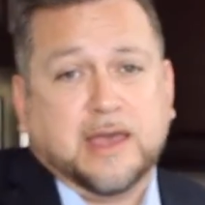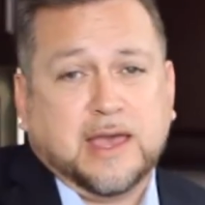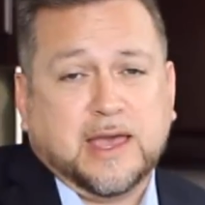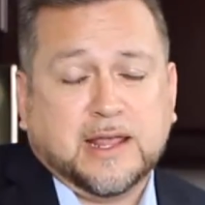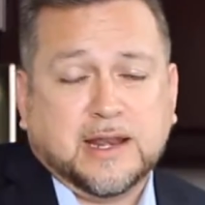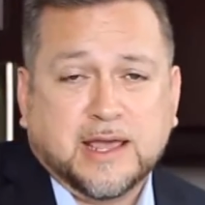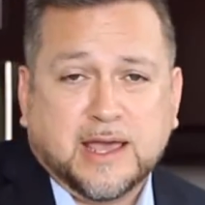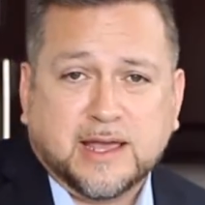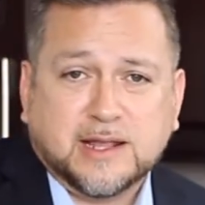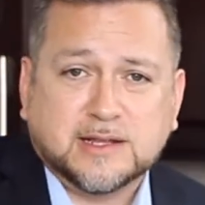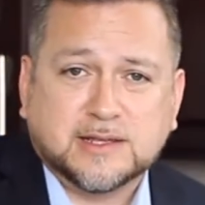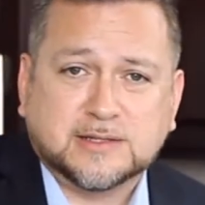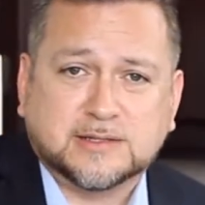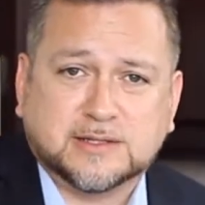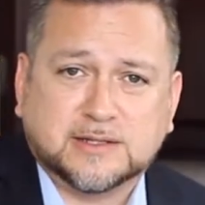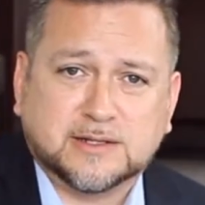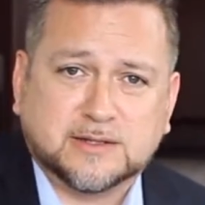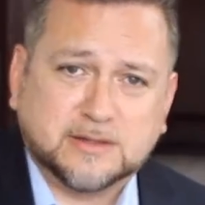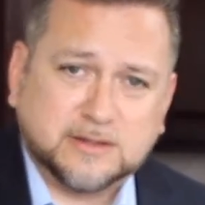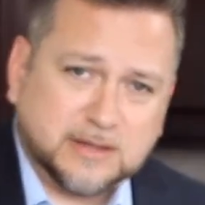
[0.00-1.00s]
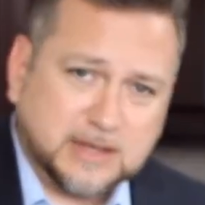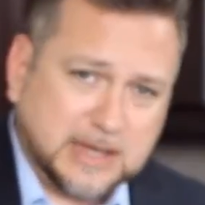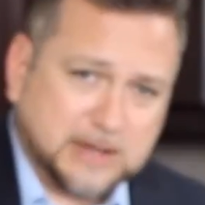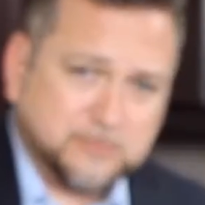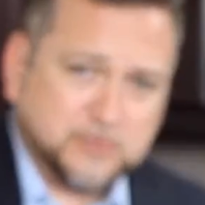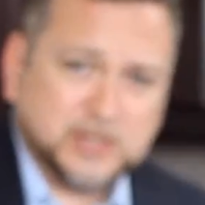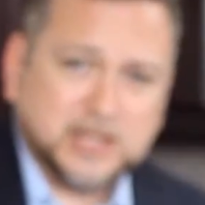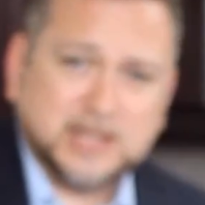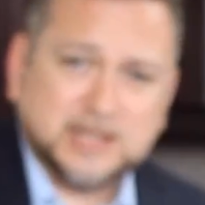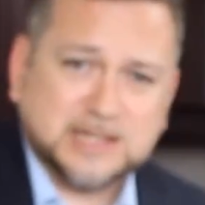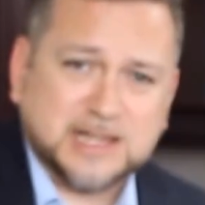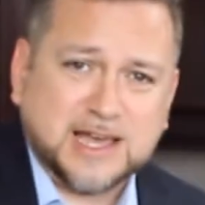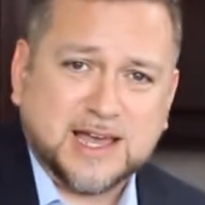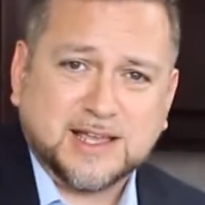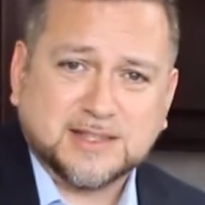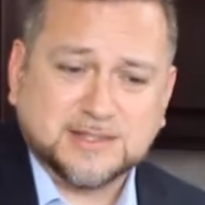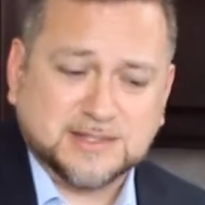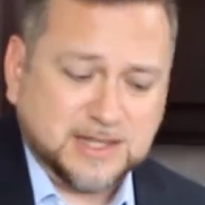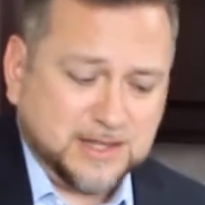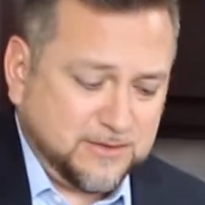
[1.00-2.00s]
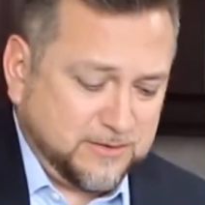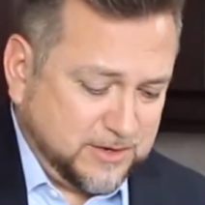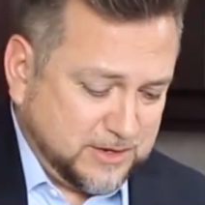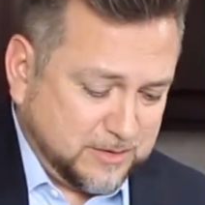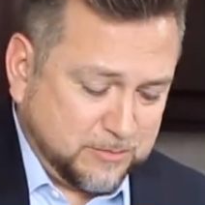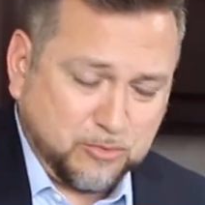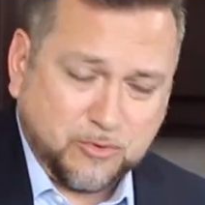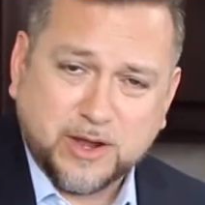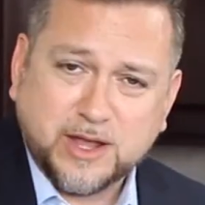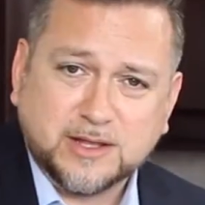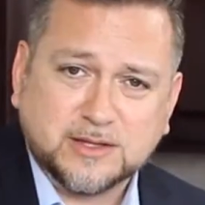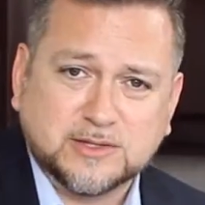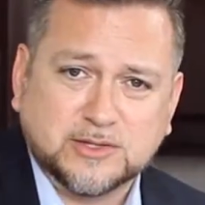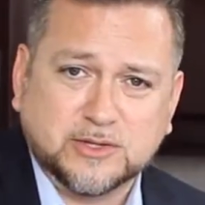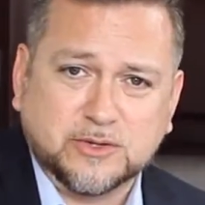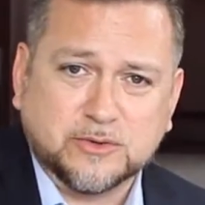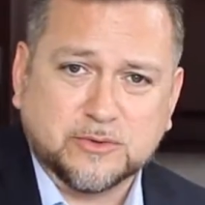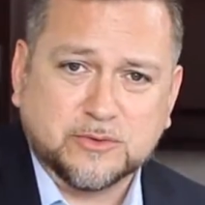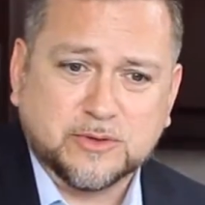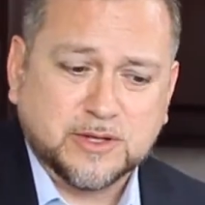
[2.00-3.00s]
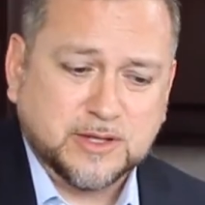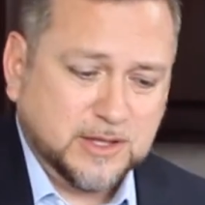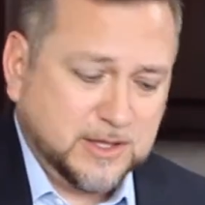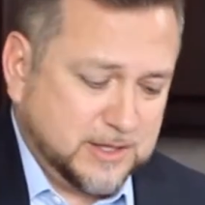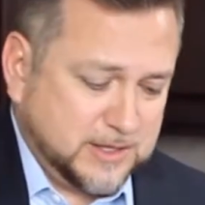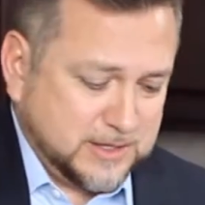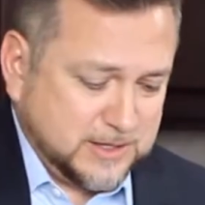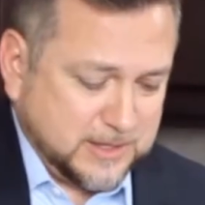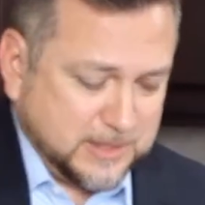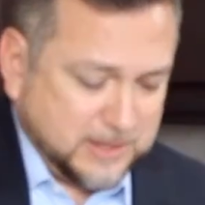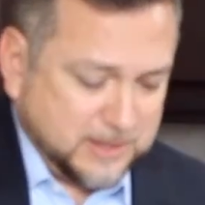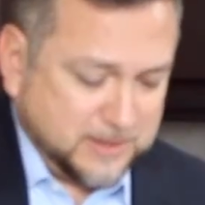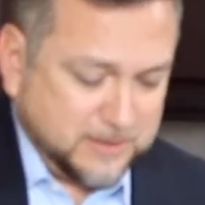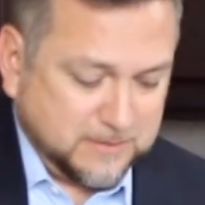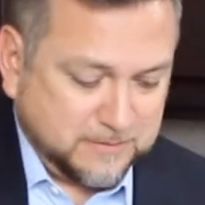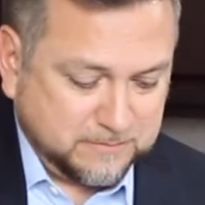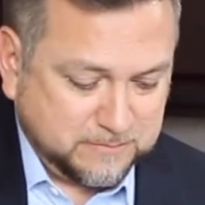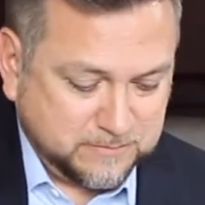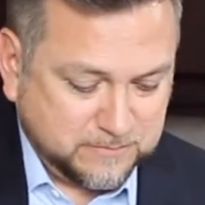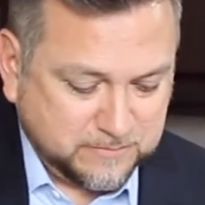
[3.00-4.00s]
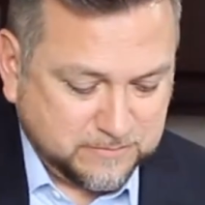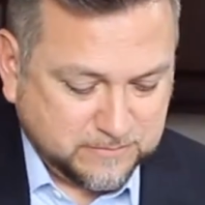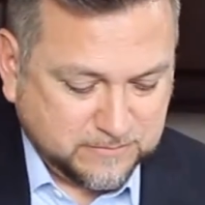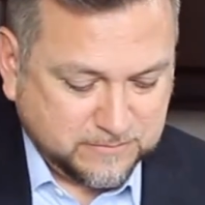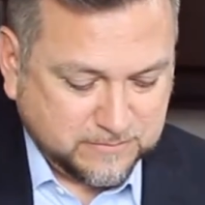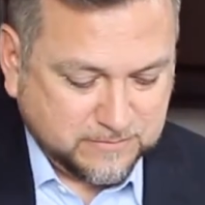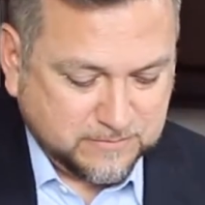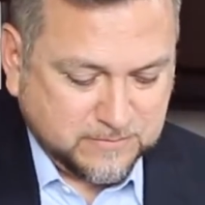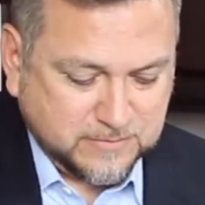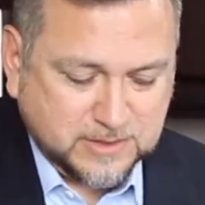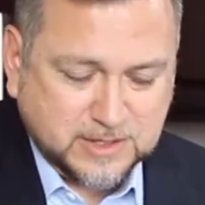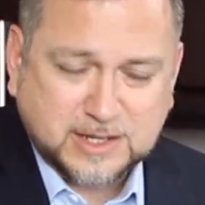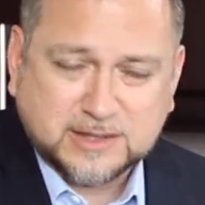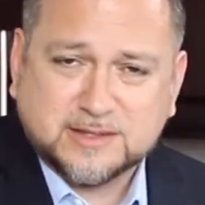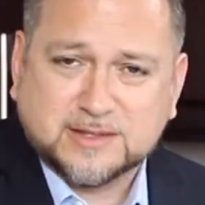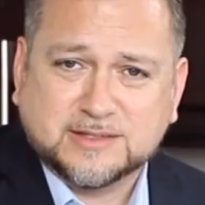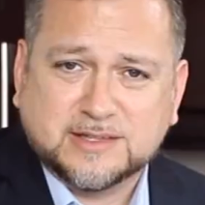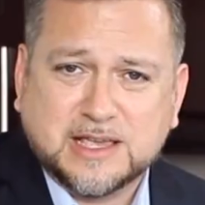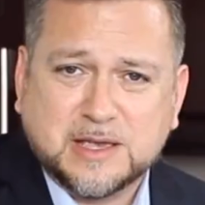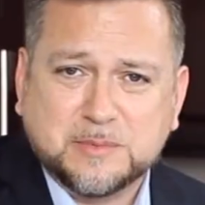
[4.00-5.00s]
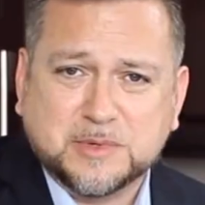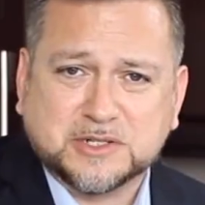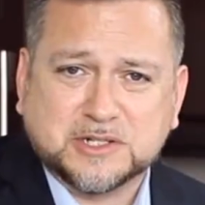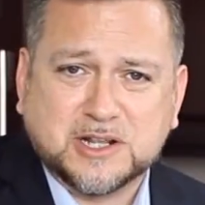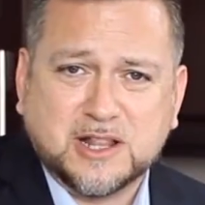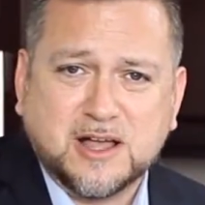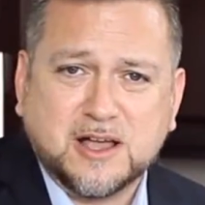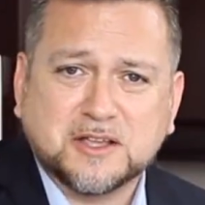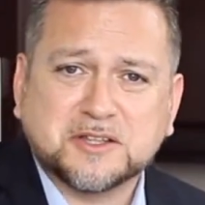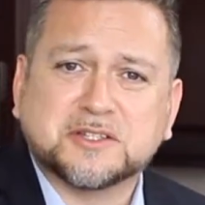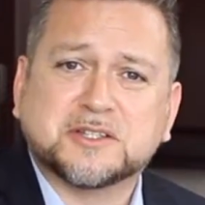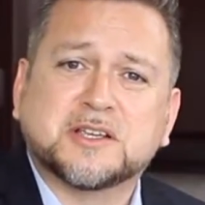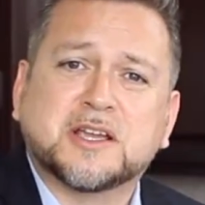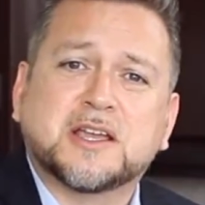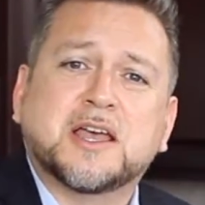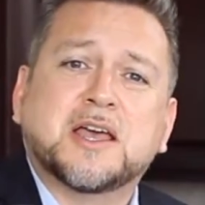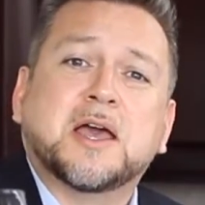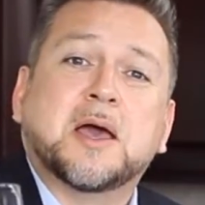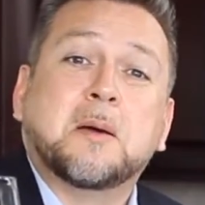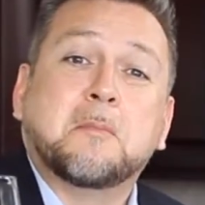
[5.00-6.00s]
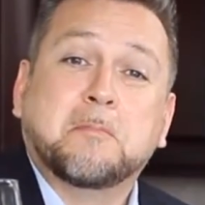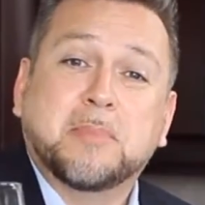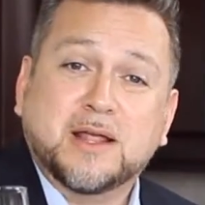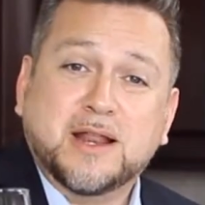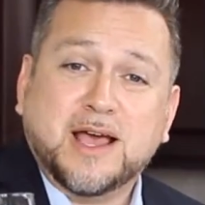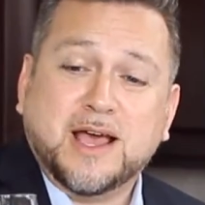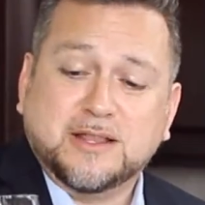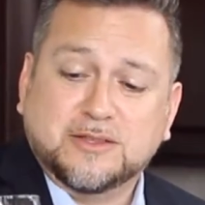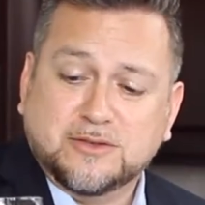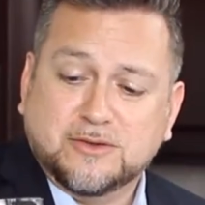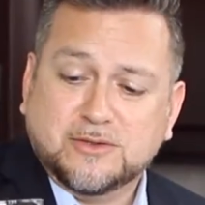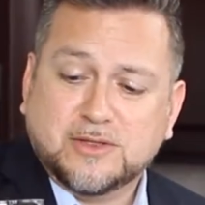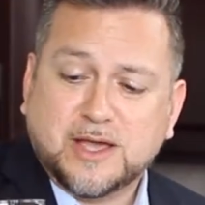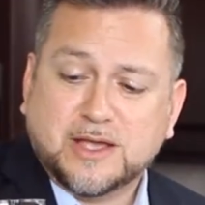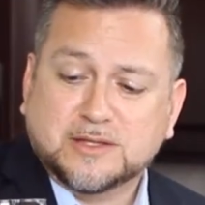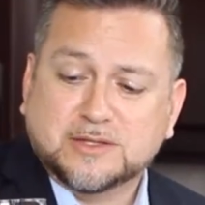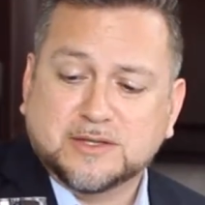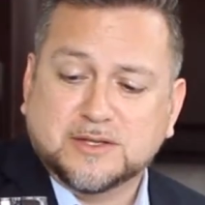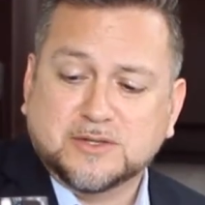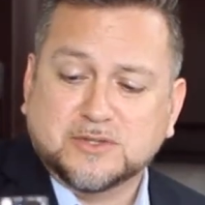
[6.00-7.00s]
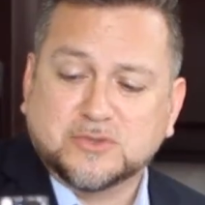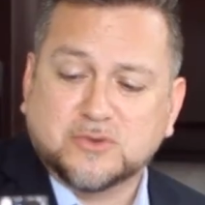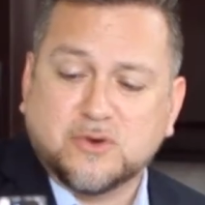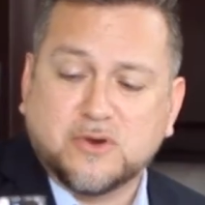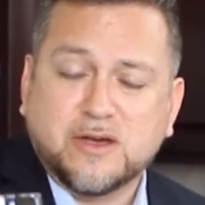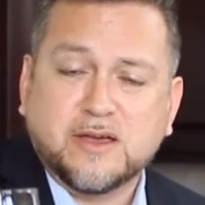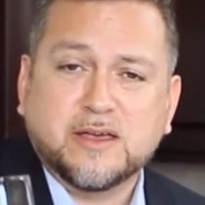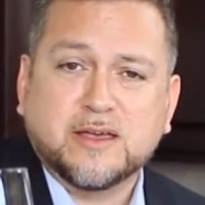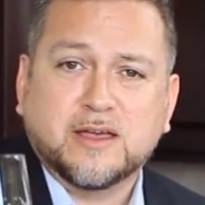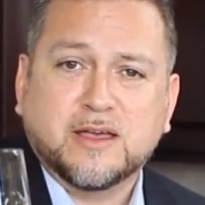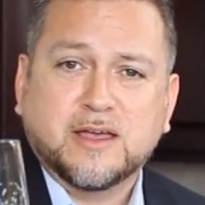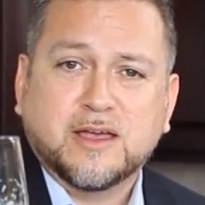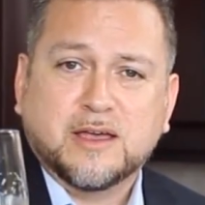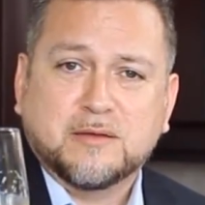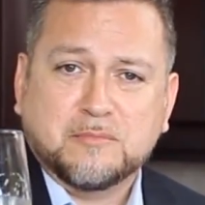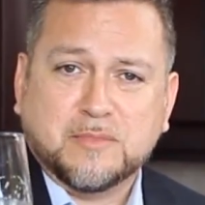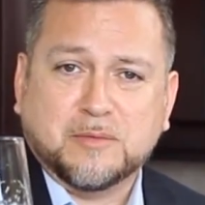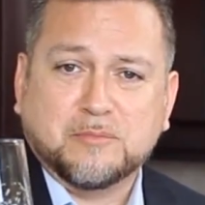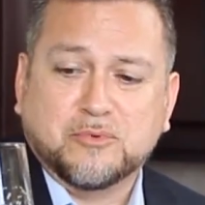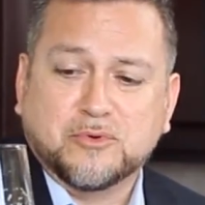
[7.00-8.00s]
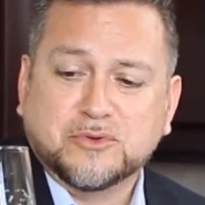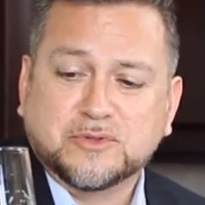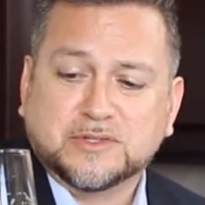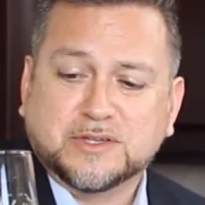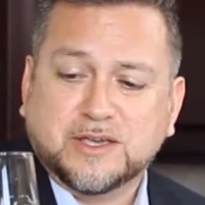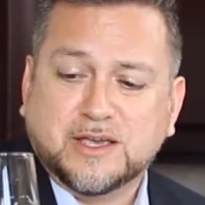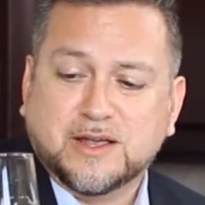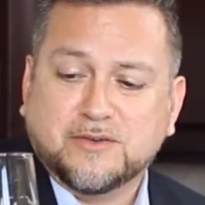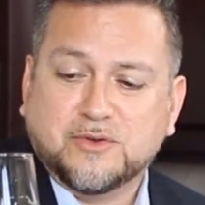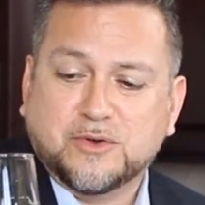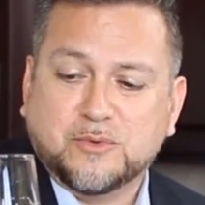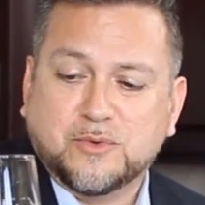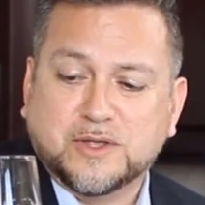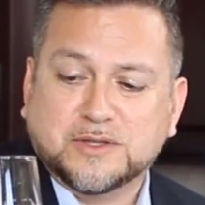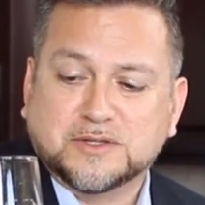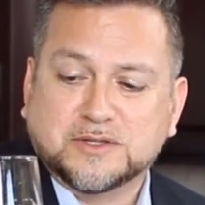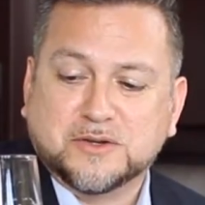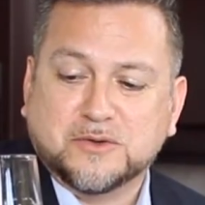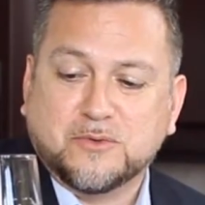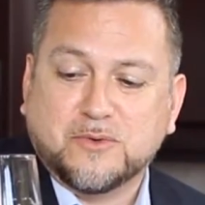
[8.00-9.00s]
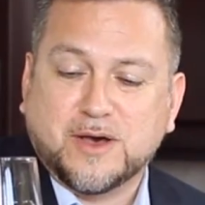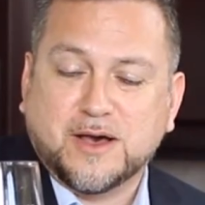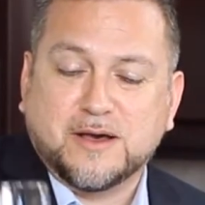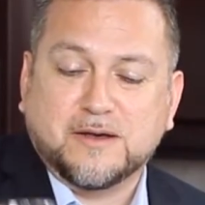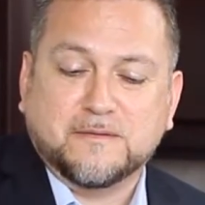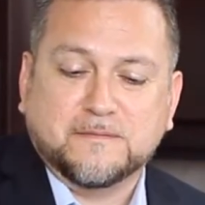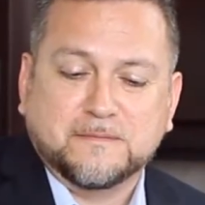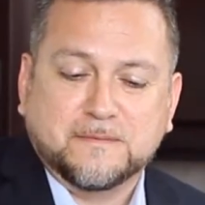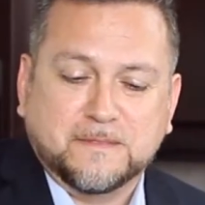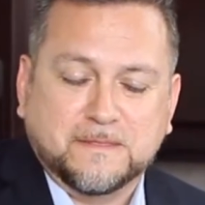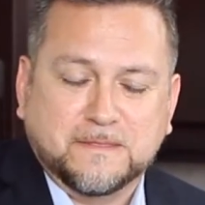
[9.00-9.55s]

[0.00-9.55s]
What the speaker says: And hey, listen, everyday dads need a break too. Not to say I'm a schlosh, but I do like to enjoy my brewski every once in a while.